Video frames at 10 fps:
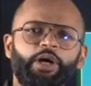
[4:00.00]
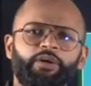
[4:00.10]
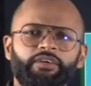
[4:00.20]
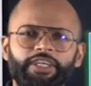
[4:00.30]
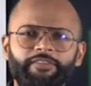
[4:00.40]
Batao,
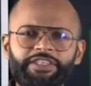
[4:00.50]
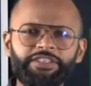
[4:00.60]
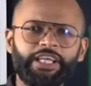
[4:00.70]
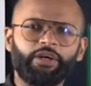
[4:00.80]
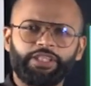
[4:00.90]

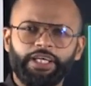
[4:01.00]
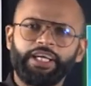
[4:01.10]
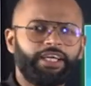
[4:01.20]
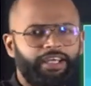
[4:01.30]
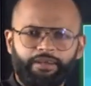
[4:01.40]
reflection kya hota hai?
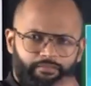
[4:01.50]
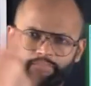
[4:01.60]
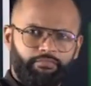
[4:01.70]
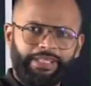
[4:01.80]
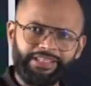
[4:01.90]

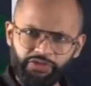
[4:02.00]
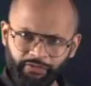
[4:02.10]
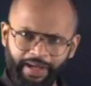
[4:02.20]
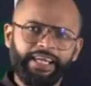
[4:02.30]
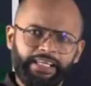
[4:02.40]
That's
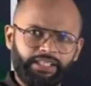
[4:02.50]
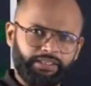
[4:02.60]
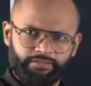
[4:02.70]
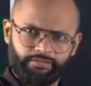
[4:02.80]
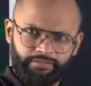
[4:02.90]

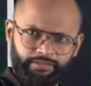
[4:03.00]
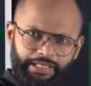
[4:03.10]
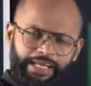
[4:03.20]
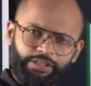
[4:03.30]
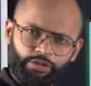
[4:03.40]
fine.
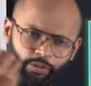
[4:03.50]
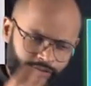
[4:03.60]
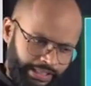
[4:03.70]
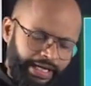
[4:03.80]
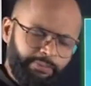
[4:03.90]
Light source
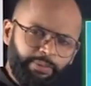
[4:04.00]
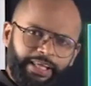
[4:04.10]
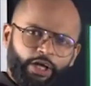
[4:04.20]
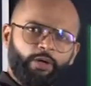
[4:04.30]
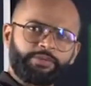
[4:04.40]
se light
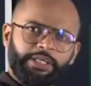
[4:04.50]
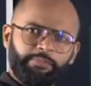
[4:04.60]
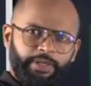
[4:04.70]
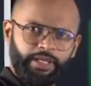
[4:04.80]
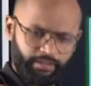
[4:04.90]
padega object
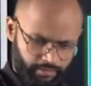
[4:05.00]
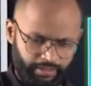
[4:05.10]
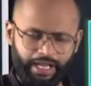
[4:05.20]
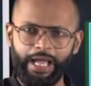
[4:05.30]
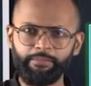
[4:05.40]
pe.
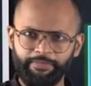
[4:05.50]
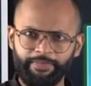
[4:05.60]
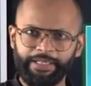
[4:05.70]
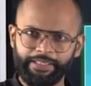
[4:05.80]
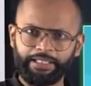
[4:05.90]
I am
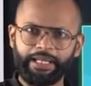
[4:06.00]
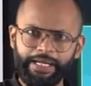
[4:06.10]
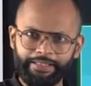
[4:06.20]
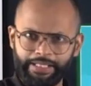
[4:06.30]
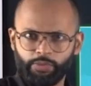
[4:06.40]
reflecting
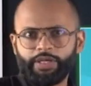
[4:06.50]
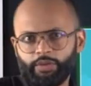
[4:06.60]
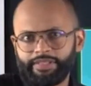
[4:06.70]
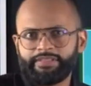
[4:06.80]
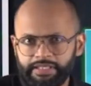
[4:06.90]
light, that's why you
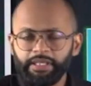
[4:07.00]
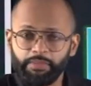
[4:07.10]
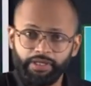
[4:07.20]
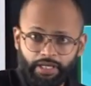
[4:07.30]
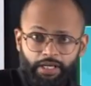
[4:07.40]
can see
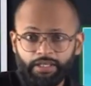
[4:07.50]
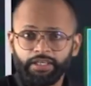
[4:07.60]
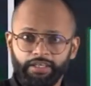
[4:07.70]
me, hai na? Right?